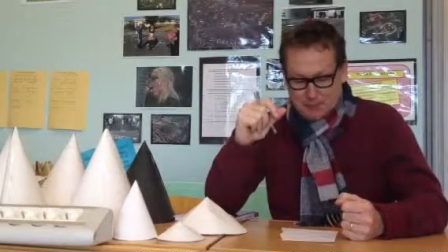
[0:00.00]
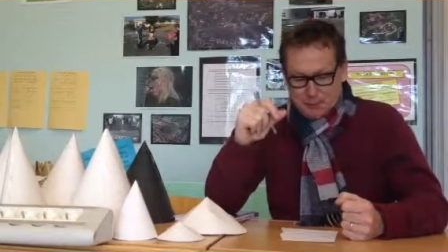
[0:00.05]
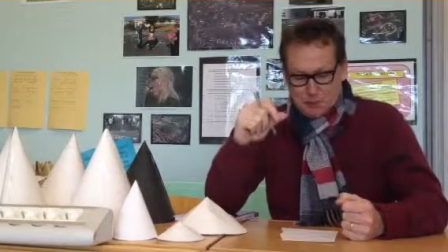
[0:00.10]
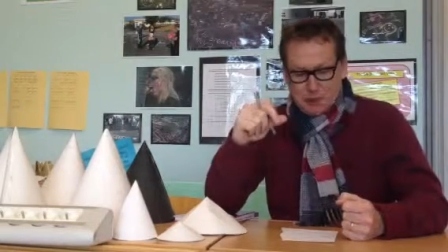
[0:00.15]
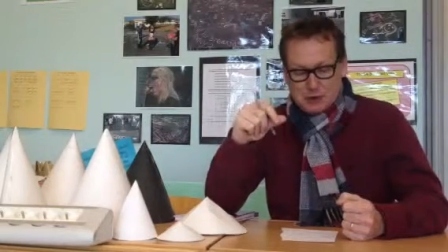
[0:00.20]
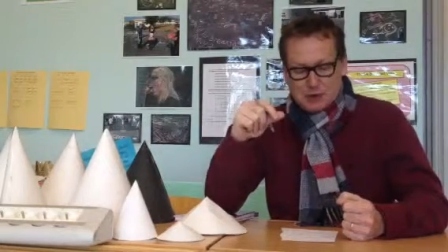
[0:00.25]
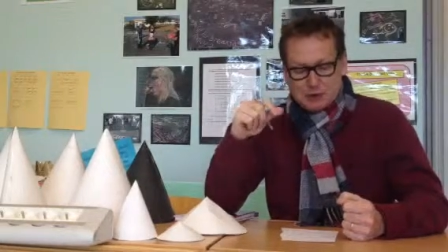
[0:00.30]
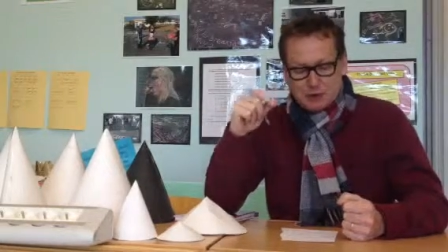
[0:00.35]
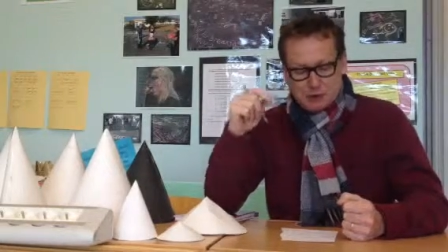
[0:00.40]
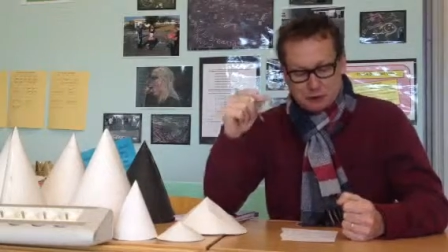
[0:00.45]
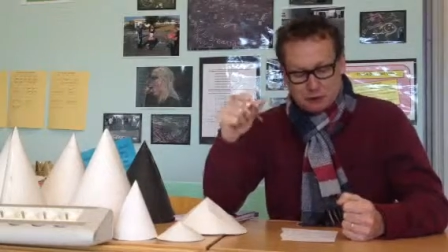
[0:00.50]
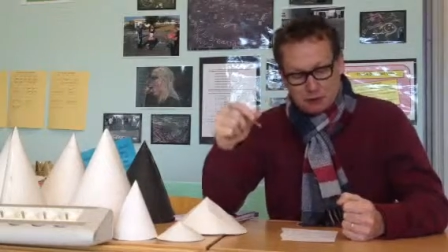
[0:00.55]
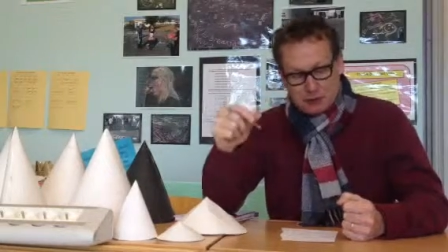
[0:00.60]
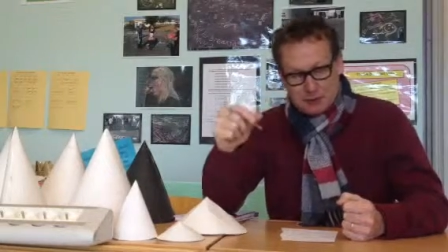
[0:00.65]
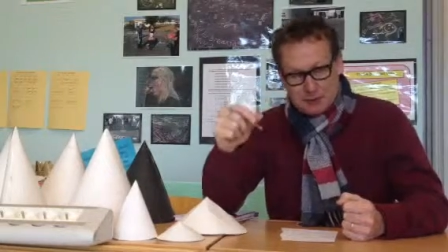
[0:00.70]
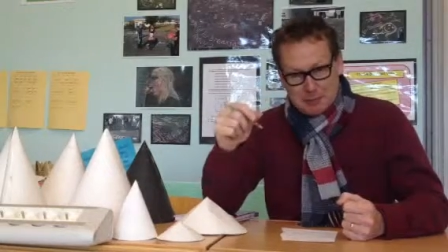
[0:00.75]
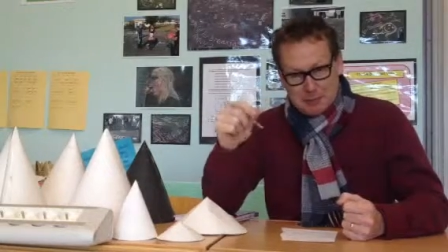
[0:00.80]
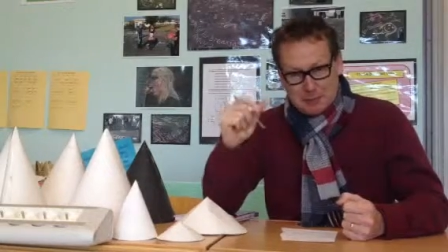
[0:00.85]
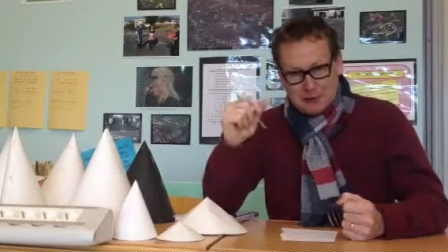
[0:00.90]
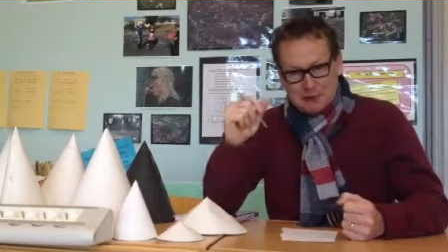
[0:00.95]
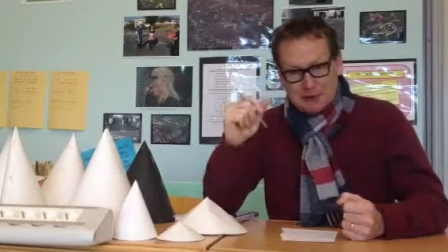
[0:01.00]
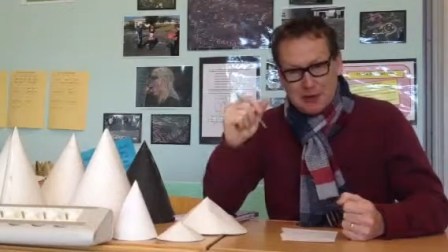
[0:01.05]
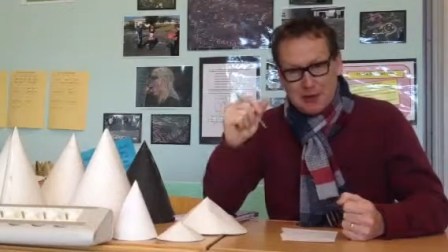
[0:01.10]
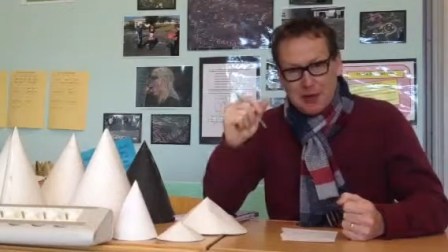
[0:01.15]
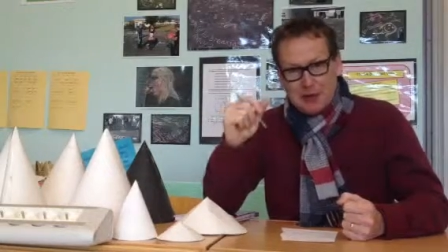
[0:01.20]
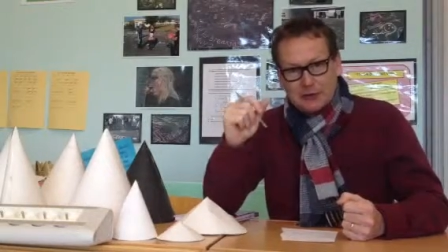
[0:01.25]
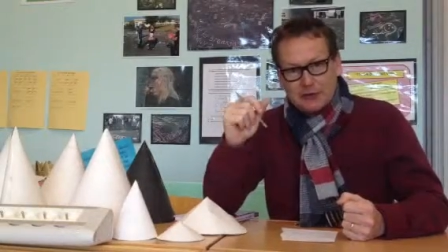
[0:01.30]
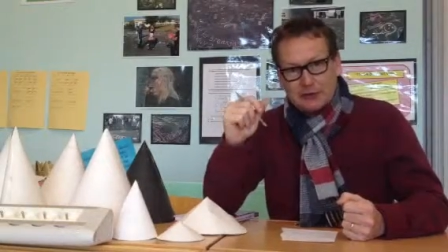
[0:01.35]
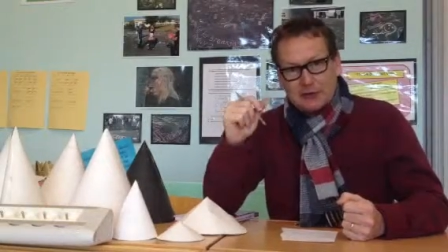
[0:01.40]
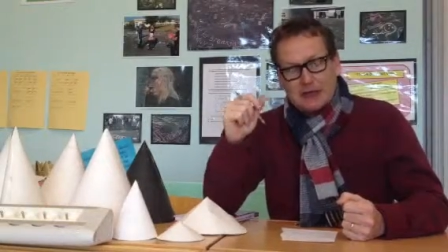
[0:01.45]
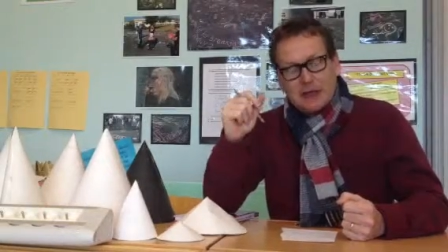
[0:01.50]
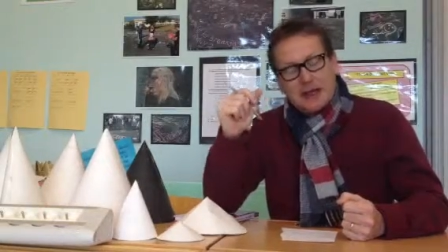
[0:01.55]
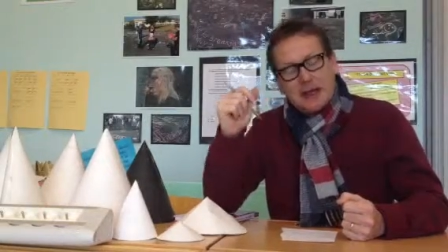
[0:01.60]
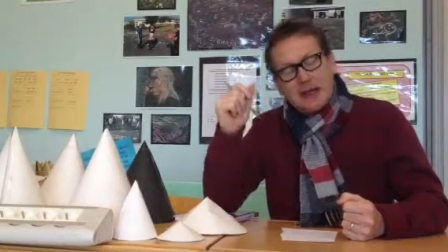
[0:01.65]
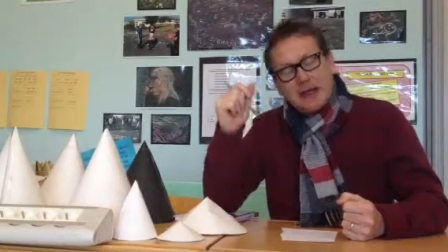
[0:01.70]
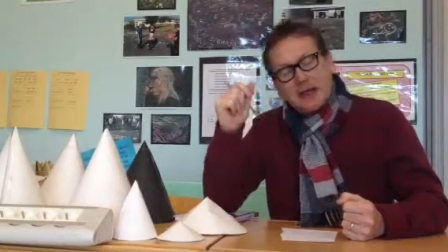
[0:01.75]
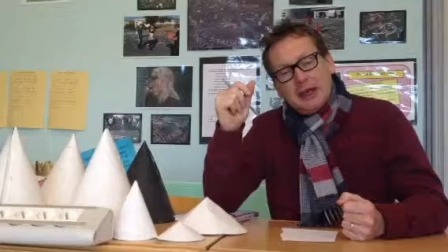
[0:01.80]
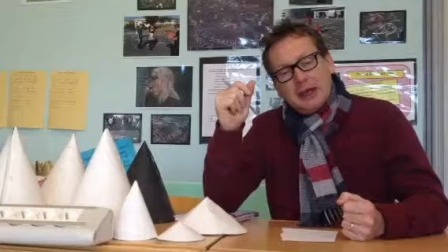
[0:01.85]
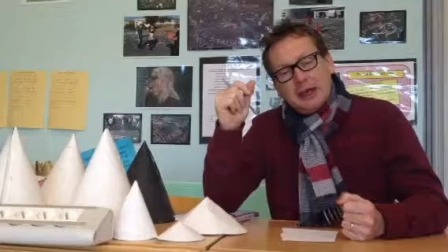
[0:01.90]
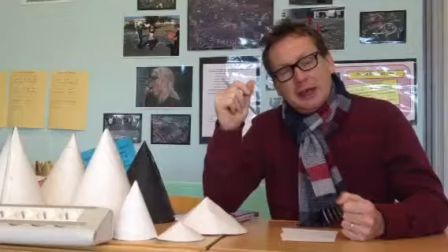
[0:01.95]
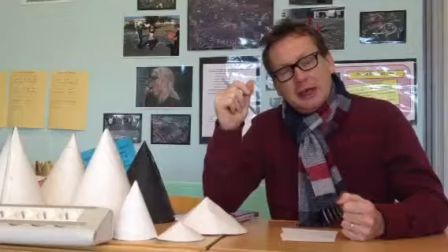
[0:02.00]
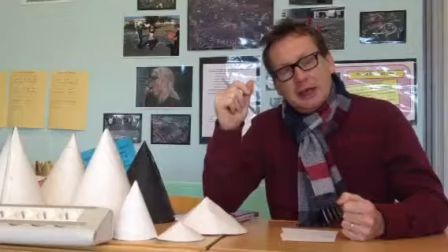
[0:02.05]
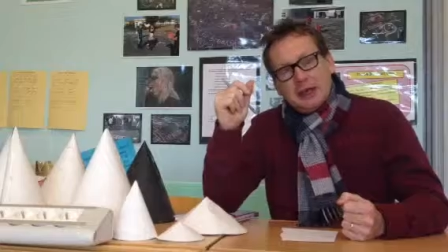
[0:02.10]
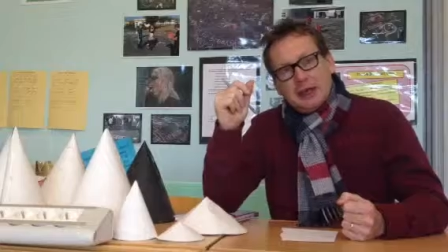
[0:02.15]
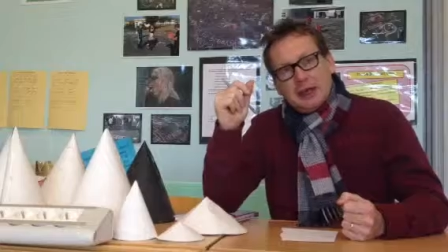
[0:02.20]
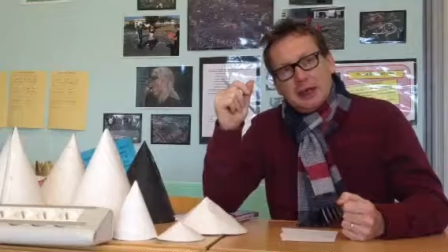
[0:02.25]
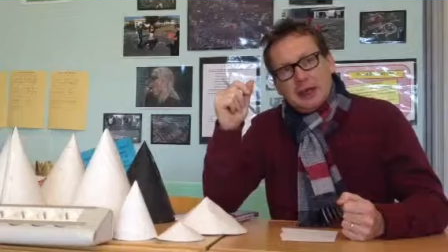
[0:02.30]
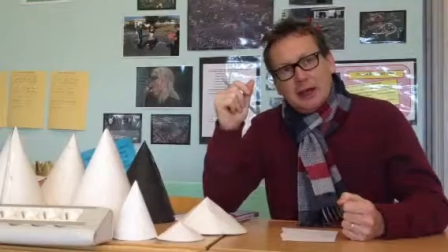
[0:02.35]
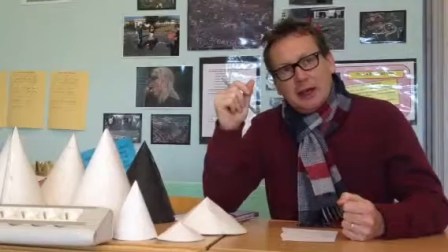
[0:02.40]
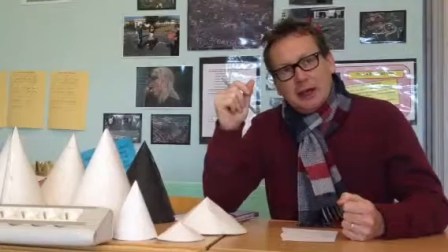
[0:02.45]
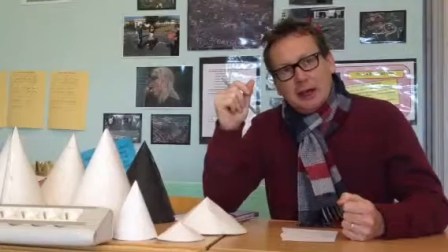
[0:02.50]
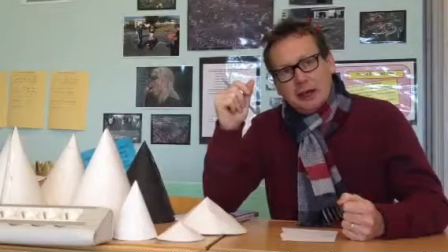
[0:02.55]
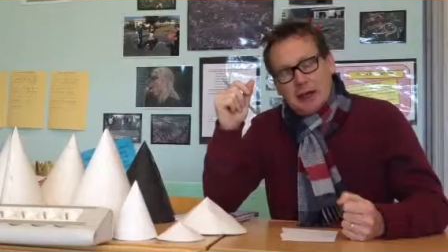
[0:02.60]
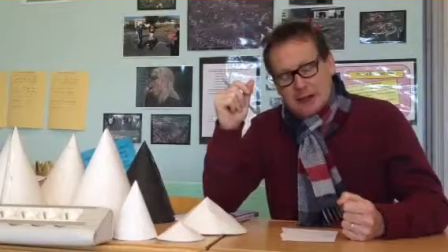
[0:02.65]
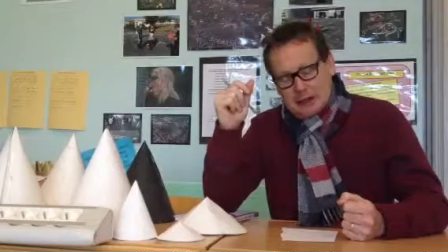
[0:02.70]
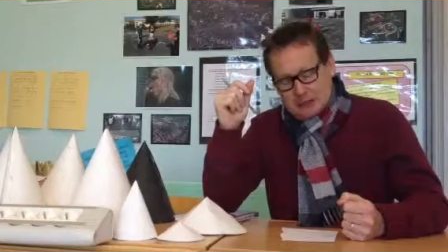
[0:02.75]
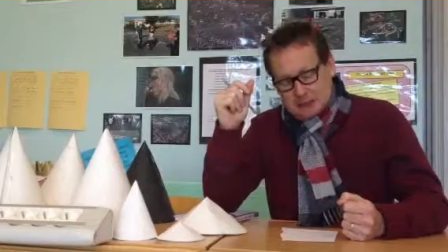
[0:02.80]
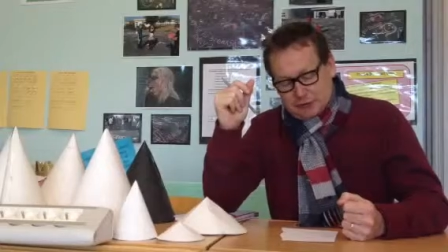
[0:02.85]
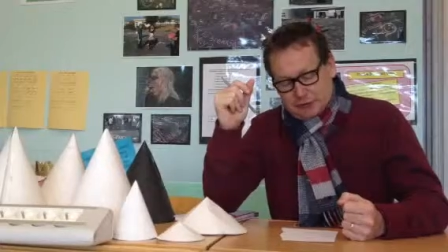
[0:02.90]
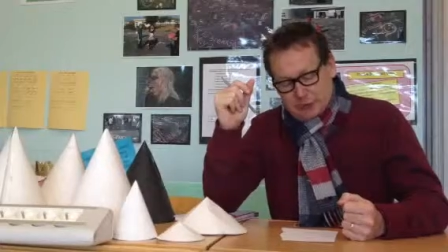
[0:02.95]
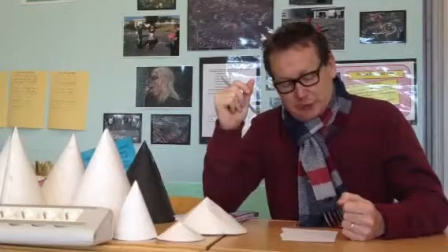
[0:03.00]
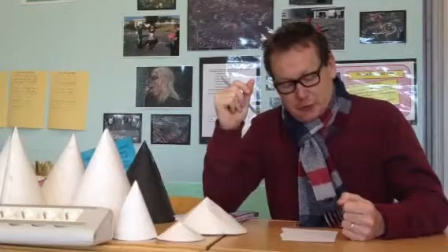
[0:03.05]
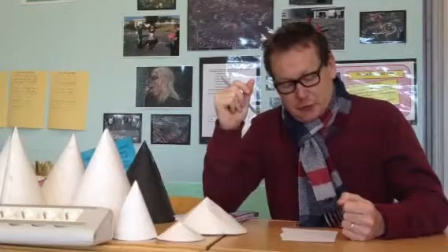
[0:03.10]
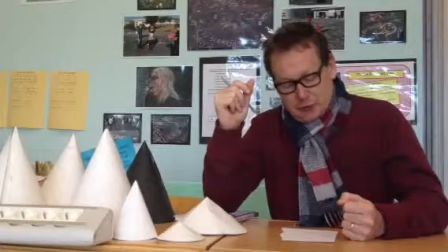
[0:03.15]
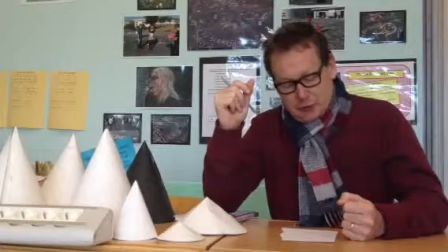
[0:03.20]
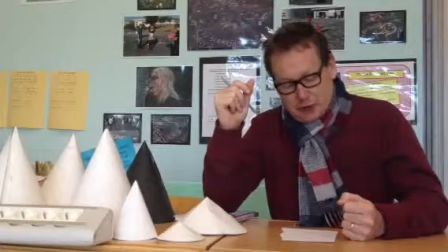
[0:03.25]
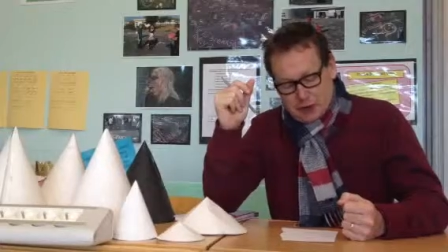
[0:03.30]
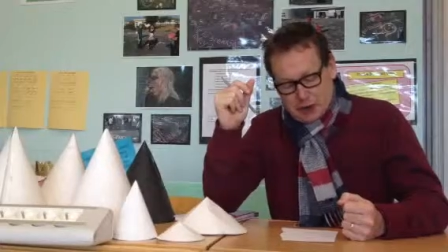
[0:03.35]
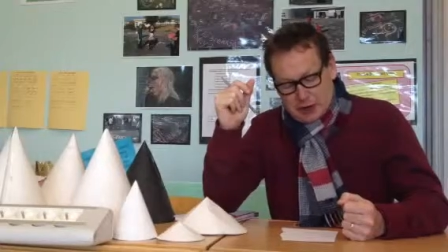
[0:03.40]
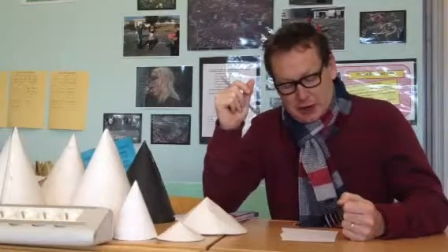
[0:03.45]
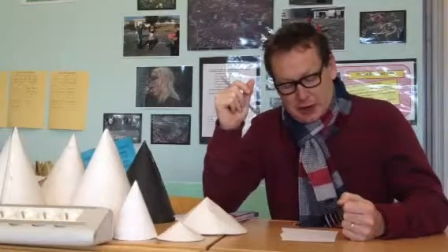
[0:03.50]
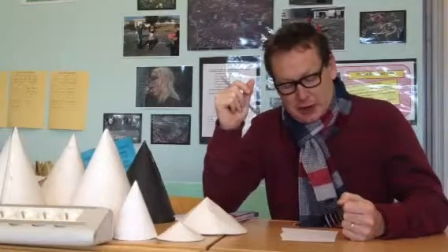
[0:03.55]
when describing the task. So